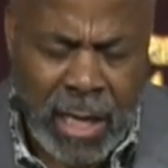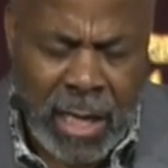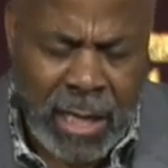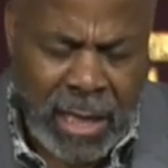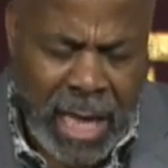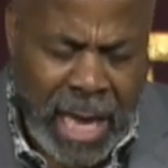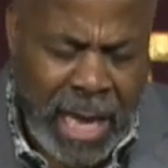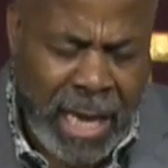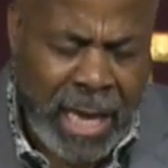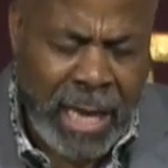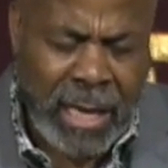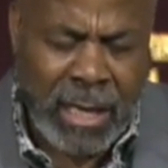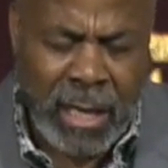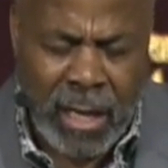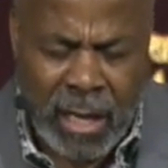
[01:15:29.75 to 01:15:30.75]
in the
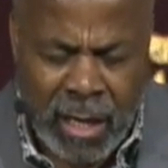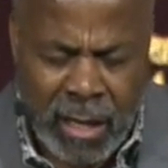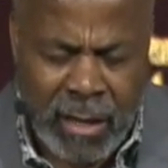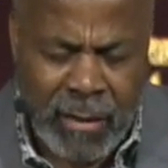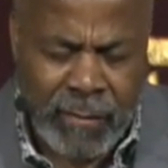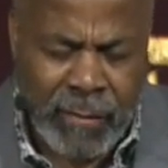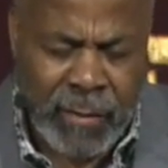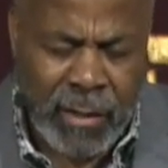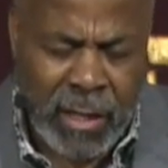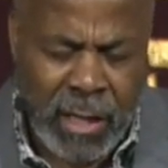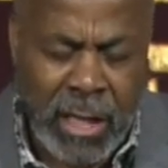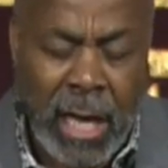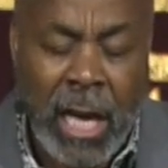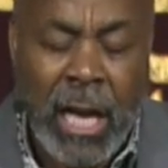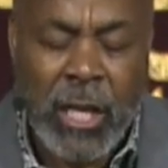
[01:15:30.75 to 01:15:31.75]
hand of
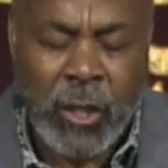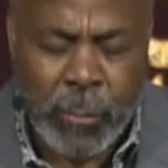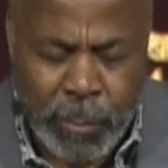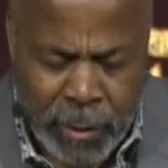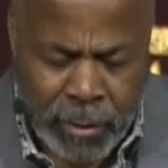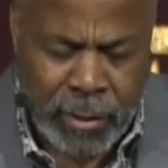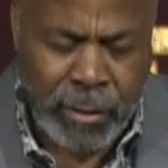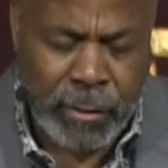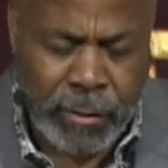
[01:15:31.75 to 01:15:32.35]
the husband,